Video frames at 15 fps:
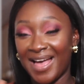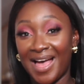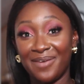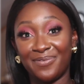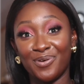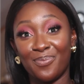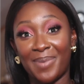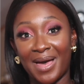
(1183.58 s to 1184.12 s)
I
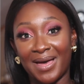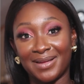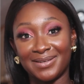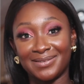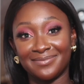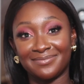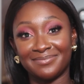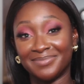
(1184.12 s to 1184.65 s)
feel bad.
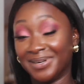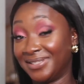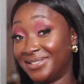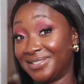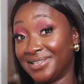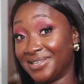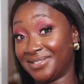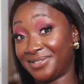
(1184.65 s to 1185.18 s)

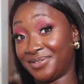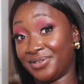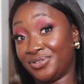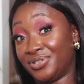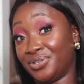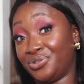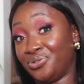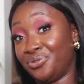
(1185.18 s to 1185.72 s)
but it's,
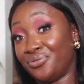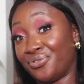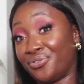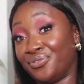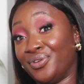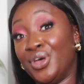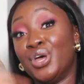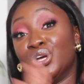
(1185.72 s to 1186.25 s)
it's the
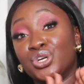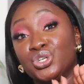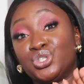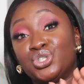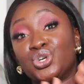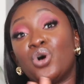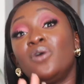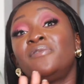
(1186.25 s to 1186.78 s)
truth.
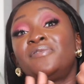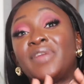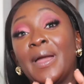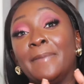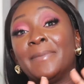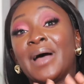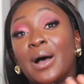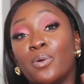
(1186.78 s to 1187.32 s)
Shove
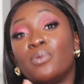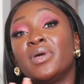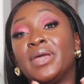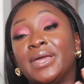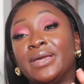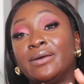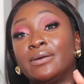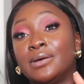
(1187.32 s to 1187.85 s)
them
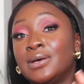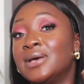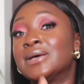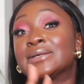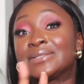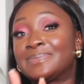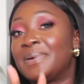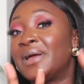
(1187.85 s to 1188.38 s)
away.
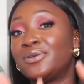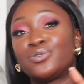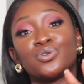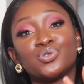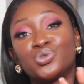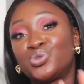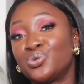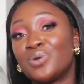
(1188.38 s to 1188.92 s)
Spend
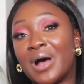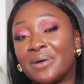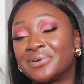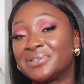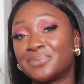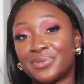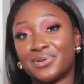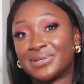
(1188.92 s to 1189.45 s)
those two
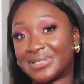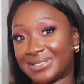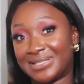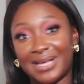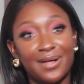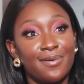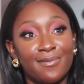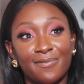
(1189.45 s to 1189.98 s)
hours with
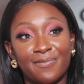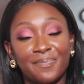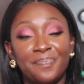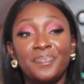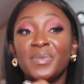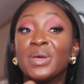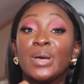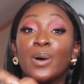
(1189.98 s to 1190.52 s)
yourself,
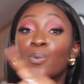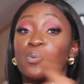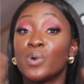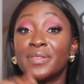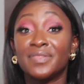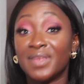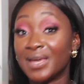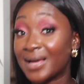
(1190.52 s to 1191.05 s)
and
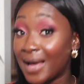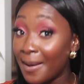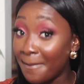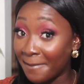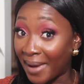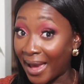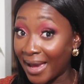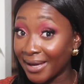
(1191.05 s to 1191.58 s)
when they
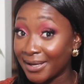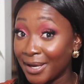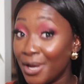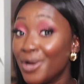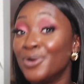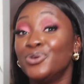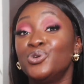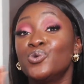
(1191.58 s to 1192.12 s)
come back,
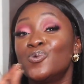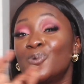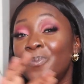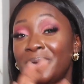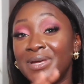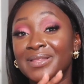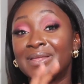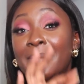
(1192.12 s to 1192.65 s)
you will
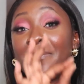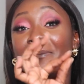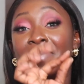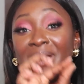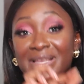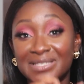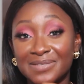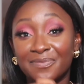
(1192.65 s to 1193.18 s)
be the
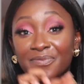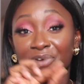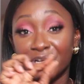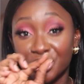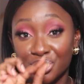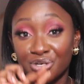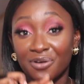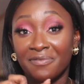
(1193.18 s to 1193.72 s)
best
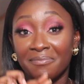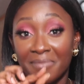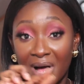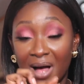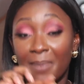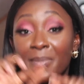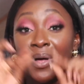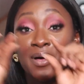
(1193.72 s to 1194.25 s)
version of
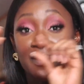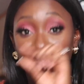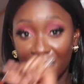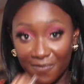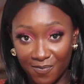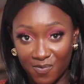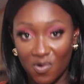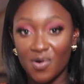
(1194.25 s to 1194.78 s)
mom
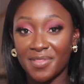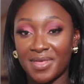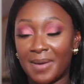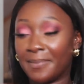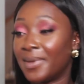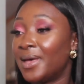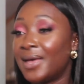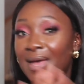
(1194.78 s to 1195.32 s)
for
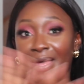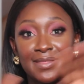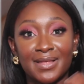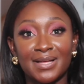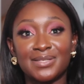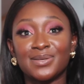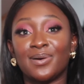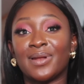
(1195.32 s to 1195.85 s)
them. And
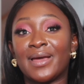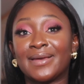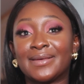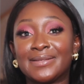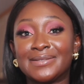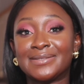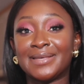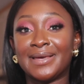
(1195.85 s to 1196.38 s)
that's all I
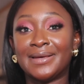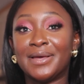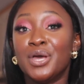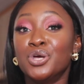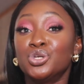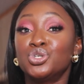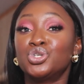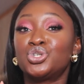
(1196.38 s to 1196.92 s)
can say.
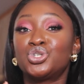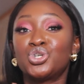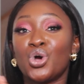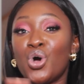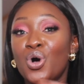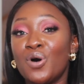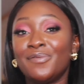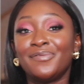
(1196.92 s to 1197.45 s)

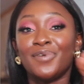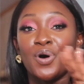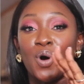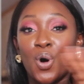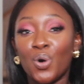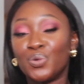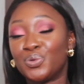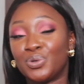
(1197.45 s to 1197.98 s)
Shove,
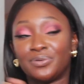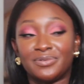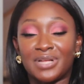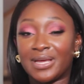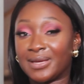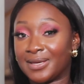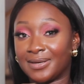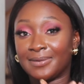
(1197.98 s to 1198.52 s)

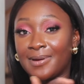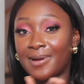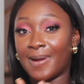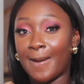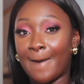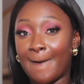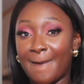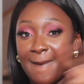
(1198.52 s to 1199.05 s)
like,
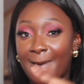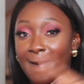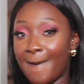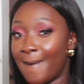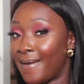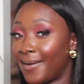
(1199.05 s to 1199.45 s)
uh.